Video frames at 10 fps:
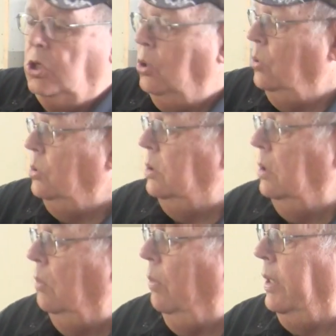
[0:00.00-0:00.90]
use
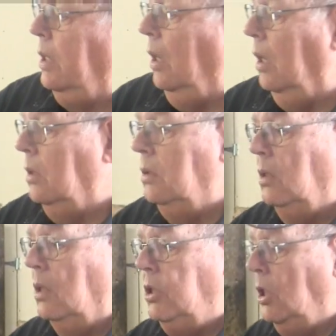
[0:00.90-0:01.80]
what they
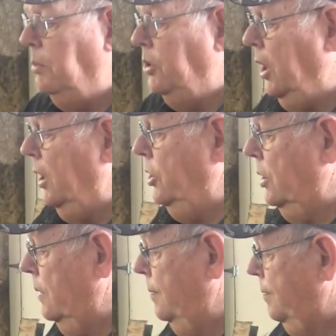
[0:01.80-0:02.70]
call turbocharger.
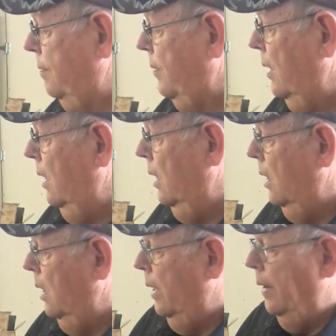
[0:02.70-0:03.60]

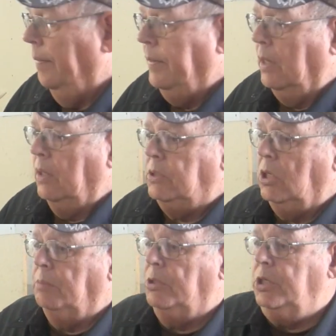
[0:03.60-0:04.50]
Now, a
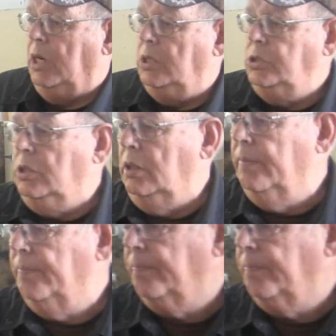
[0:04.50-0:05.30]
turbocharger